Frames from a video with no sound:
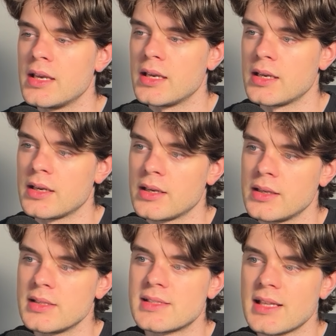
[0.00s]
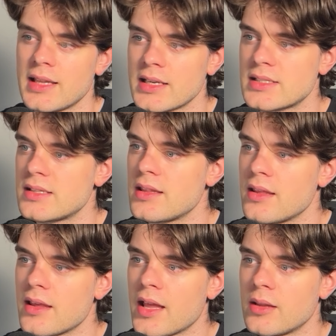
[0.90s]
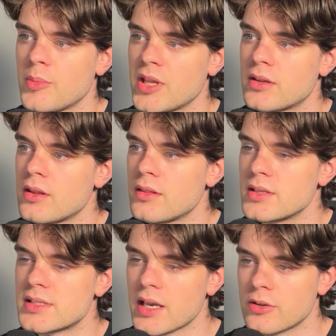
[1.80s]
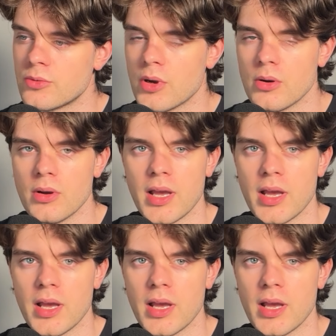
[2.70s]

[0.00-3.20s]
it selects the element in the second row